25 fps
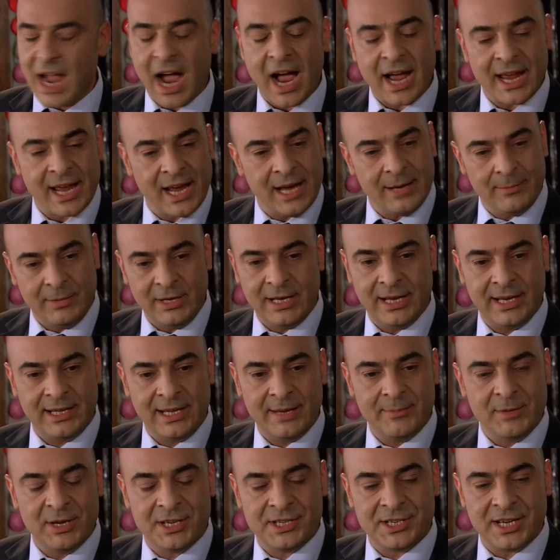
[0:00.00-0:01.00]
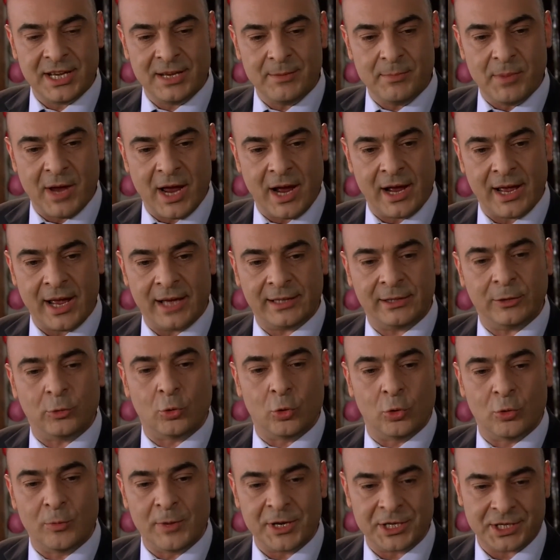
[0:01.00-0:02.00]
I'm preparing you a good future.
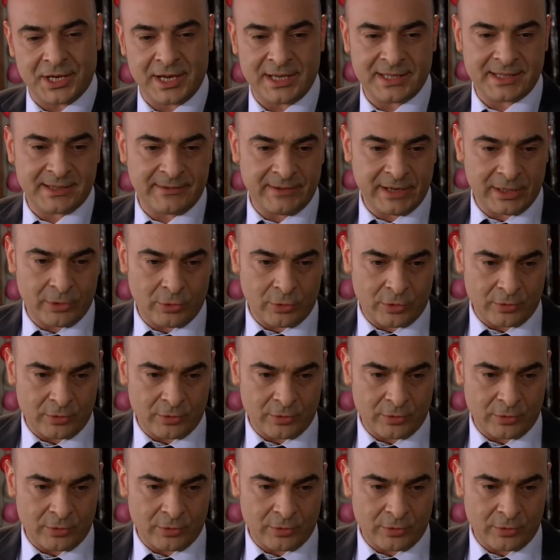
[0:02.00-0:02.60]
Please accept